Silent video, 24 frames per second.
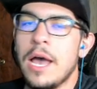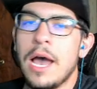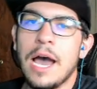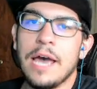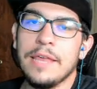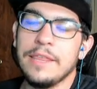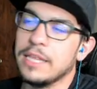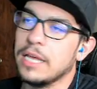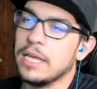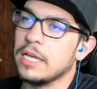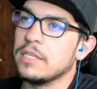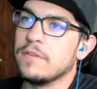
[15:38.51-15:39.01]
I
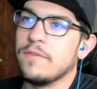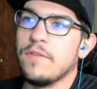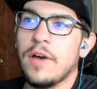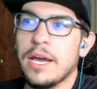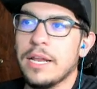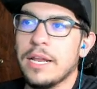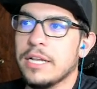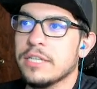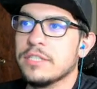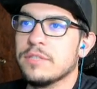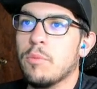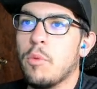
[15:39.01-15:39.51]
think that's
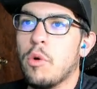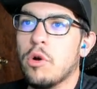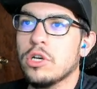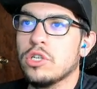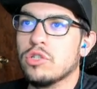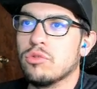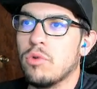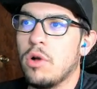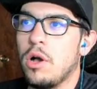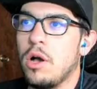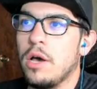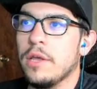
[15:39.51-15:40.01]
fine. It's more
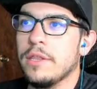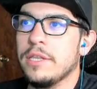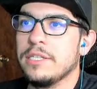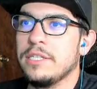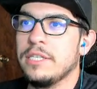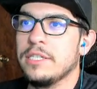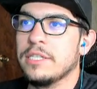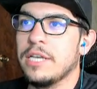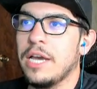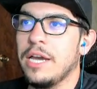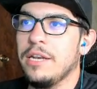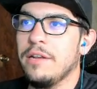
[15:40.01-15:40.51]
draw. This
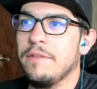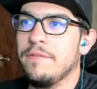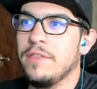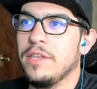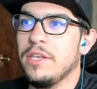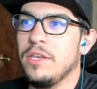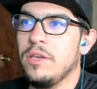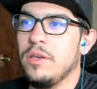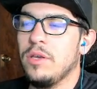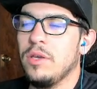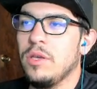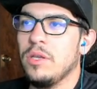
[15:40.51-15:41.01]
is kind of
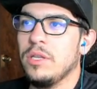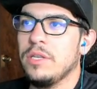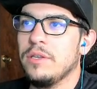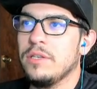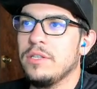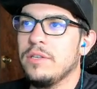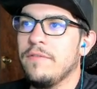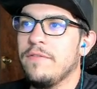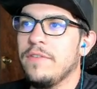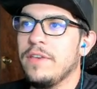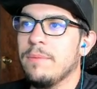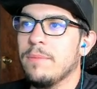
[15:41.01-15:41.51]
the
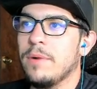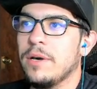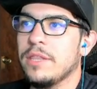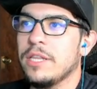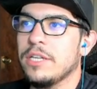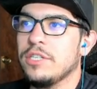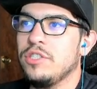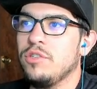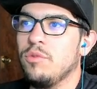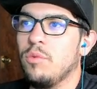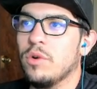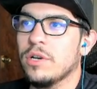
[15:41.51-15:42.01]
Vmon
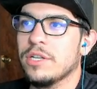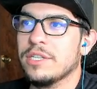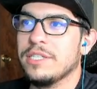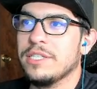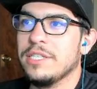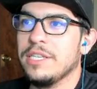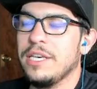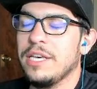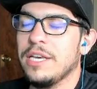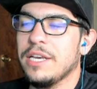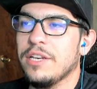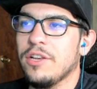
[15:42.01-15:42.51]
that you want to
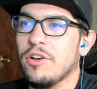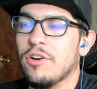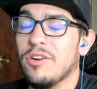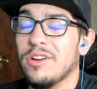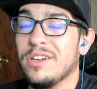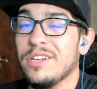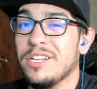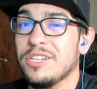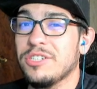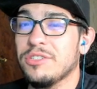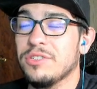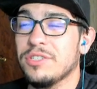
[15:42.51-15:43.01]
see in your
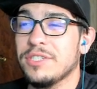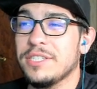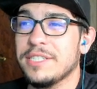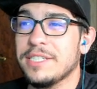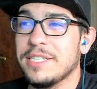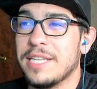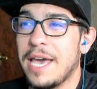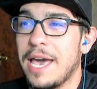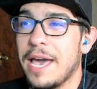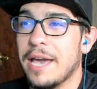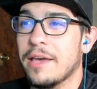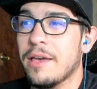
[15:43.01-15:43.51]
initial
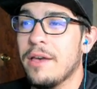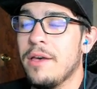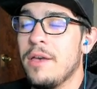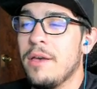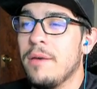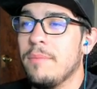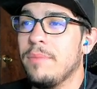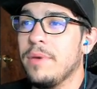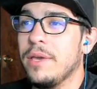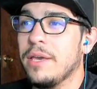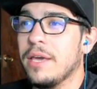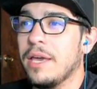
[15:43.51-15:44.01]
stack,
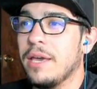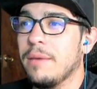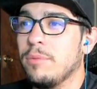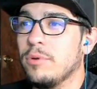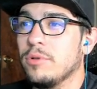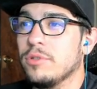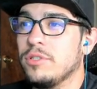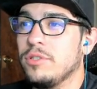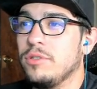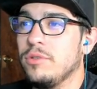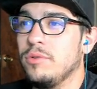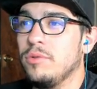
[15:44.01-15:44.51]
being able
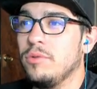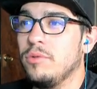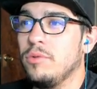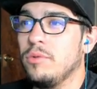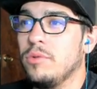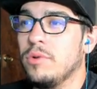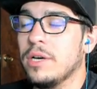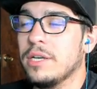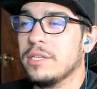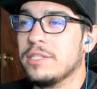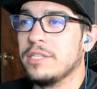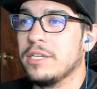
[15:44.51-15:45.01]

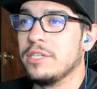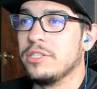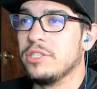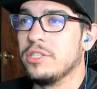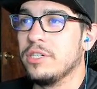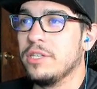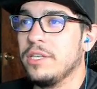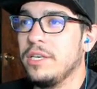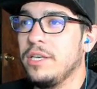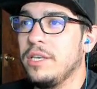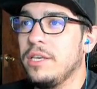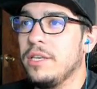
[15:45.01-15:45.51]
to
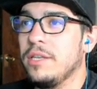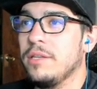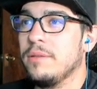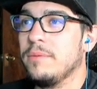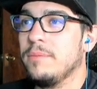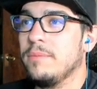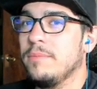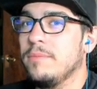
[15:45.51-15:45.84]
essentially